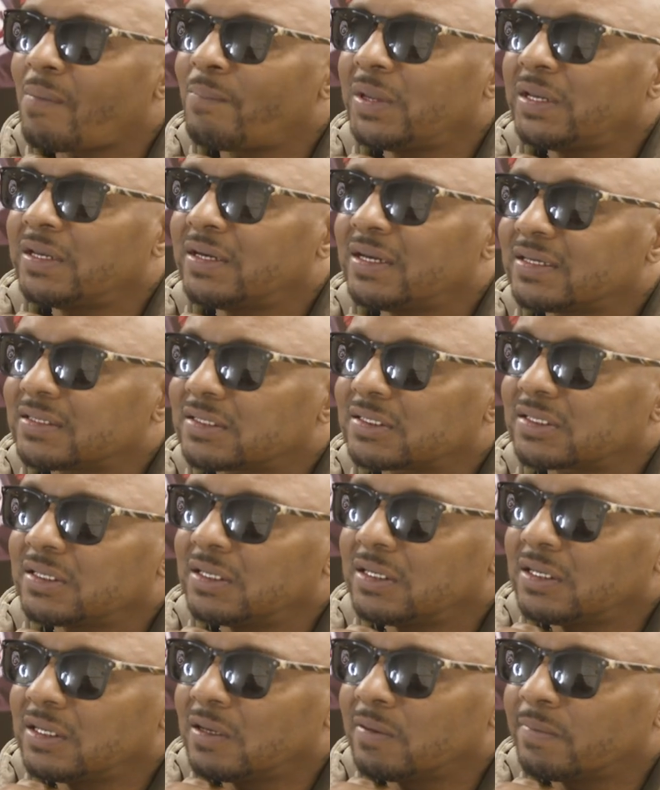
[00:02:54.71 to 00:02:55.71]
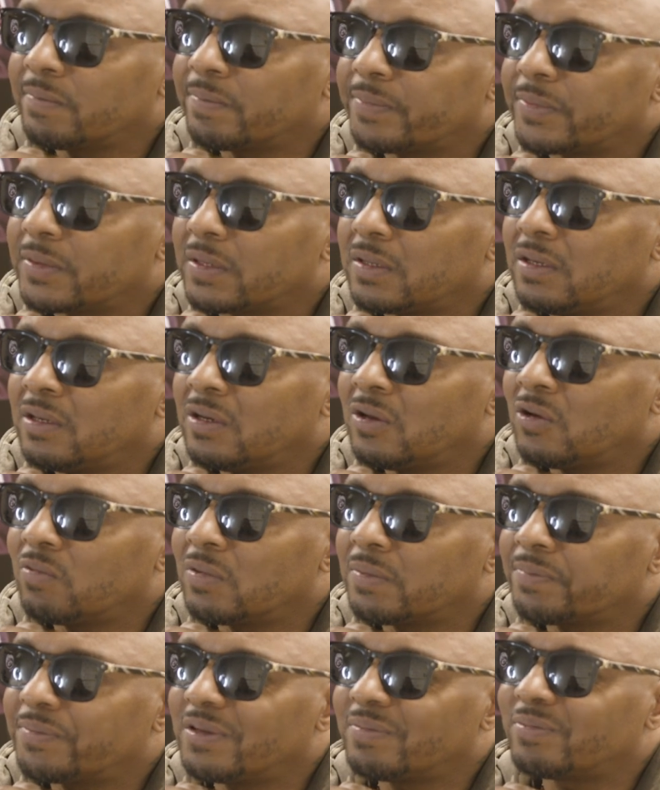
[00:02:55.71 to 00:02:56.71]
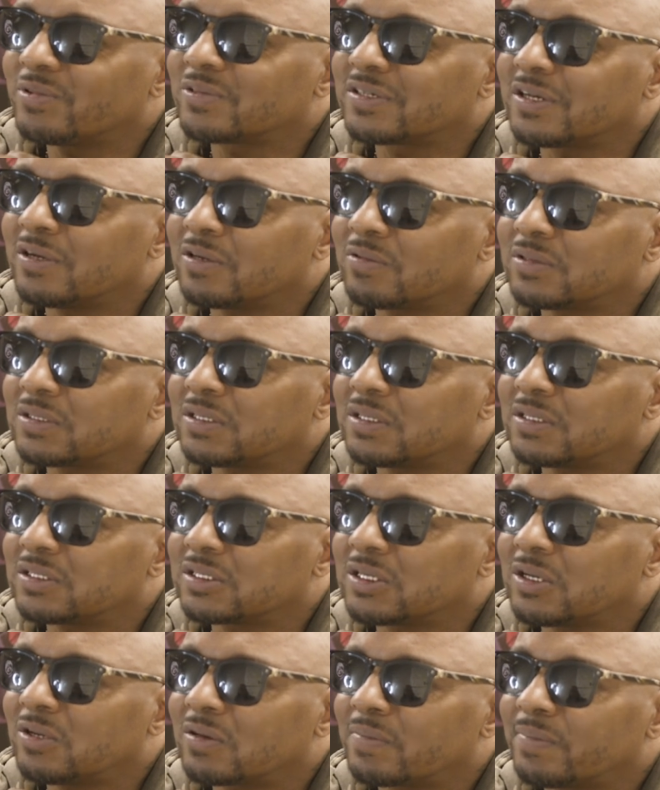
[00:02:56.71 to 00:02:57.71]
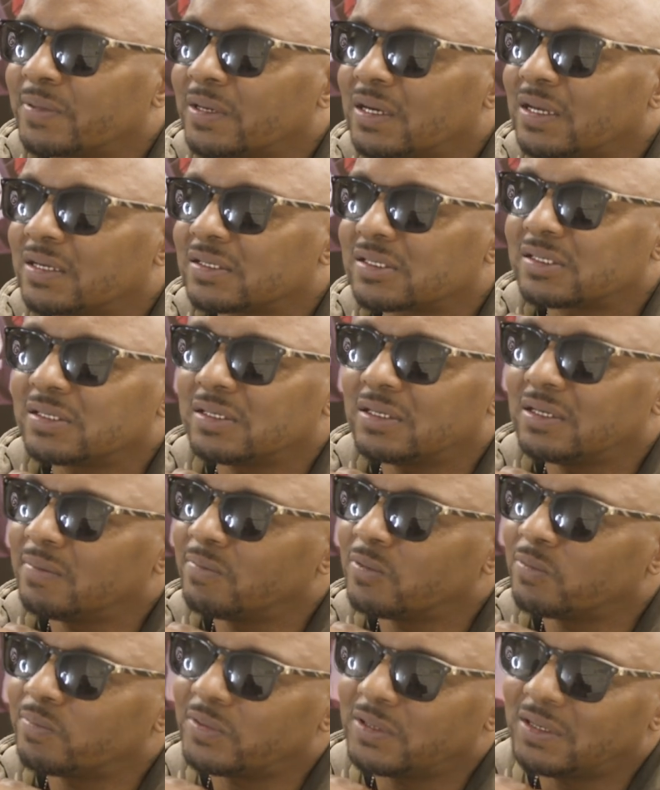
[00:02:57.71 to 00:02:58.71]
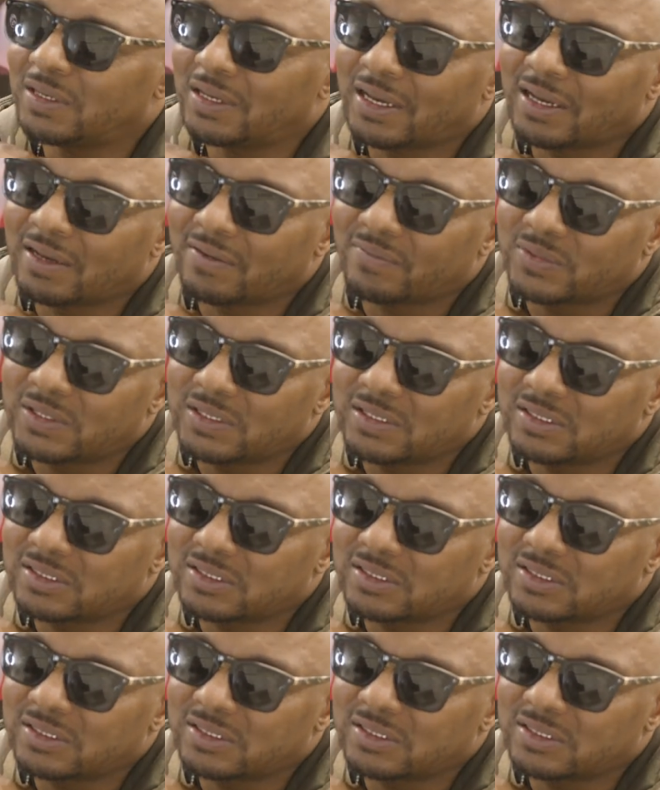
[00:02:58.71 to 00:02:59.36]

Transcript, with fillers: I mean, I've seen him. You know, when people talk what they talk, man. I've seen him and P have